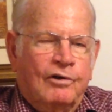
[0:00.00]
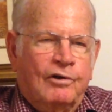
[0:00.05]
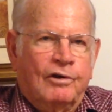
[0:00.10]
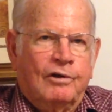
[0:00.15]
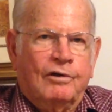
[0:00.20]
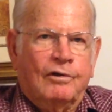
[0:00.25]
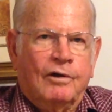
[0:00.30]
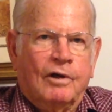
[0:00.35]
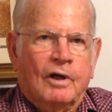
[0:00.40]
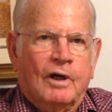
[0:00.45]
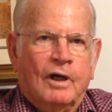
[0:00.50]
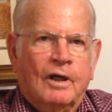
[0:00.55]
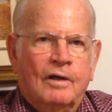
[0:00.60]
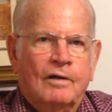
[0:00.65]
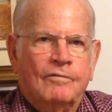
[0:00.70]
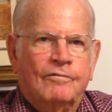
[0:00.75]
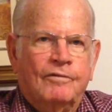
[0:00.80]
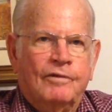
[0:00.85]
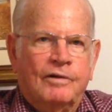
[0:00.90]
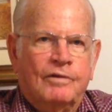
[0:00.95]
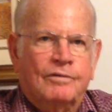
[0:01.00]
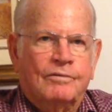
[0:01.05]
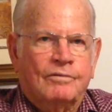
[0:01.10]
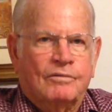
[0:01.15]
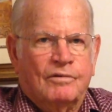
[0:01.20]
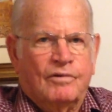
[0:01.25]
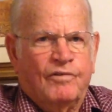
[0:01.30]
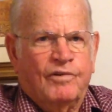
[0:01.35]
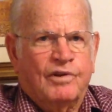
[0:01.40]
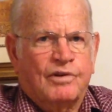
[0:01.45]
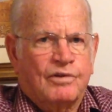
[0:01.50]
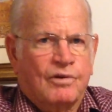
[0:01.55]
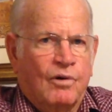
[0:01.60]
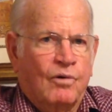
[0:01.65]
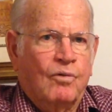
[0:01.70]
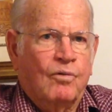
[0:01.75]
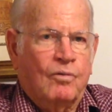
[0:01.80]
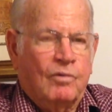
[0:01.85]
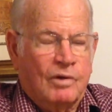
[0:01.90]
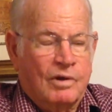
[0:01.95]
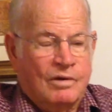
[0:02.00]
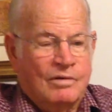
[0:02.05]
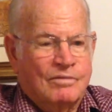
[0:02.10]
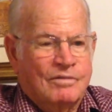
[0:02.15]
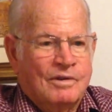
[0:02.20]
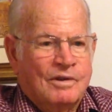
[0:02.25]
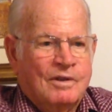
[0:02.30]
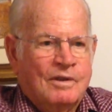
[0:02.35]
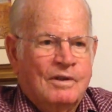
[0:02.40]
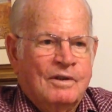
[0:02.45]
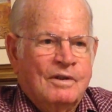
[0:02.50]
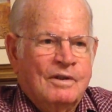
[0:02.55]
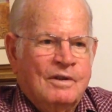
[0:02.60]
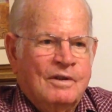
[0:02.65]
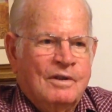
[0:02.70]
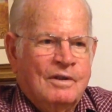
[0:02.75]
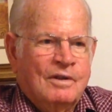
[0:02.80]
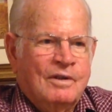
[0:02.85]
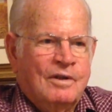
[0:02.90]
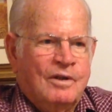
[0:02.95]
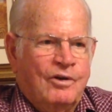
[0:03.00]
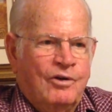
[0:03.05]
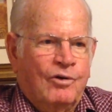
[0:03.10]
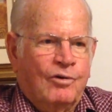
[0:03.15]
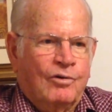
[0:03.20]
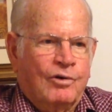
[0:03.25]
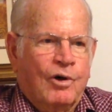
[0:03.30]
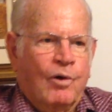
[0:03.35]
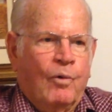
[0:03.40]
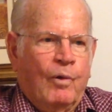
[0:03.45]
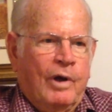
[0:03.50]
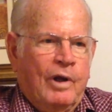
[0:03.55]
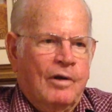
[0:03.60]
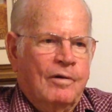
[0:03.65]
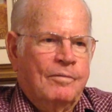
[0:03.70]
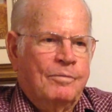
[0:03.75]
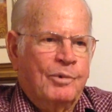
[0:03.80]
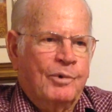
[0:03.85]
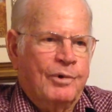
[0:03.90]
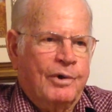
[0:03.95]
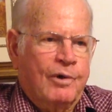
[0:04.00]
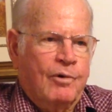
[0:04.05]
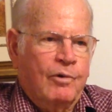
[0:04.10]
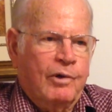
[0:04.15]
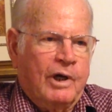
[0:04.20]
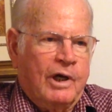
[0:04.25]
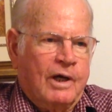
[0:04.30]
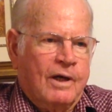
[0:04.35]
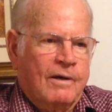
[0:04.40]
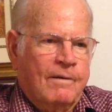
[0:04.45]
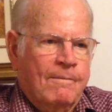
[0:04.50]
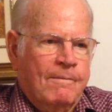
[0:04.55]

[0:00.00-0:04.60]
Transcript: good or not. If it's old, you'll know it pretty quick.